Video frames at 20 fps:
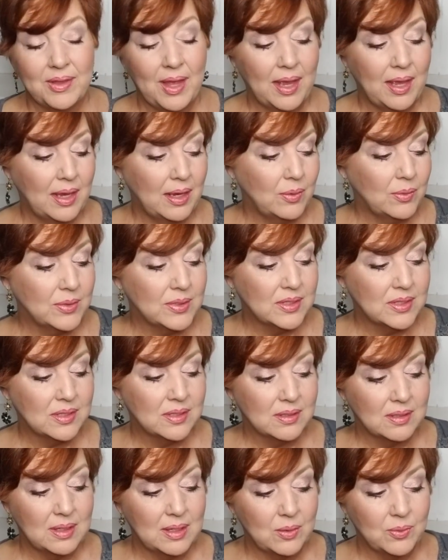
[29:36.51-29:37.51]
That it
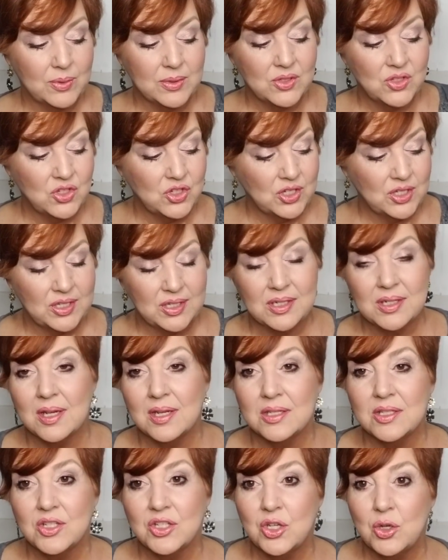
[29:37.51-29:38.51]
was just
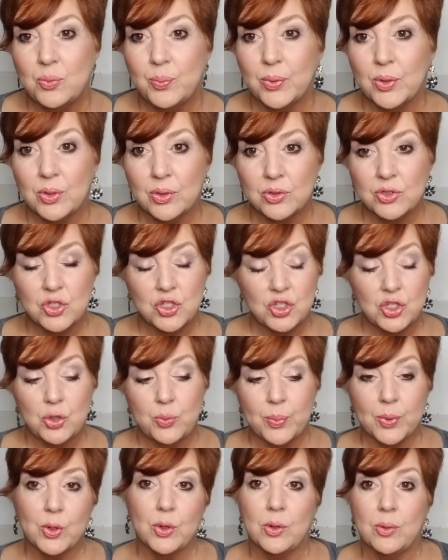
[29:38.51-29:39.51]
a
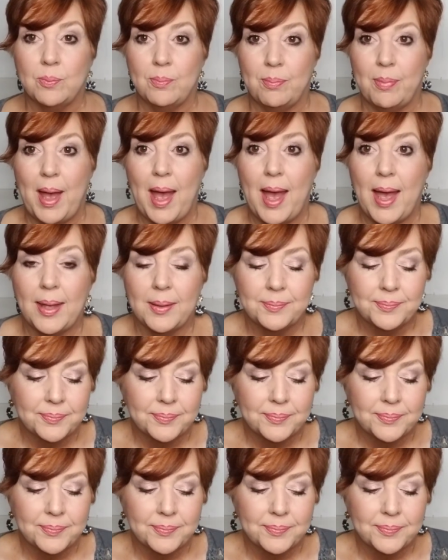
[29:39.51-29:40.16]
super buy.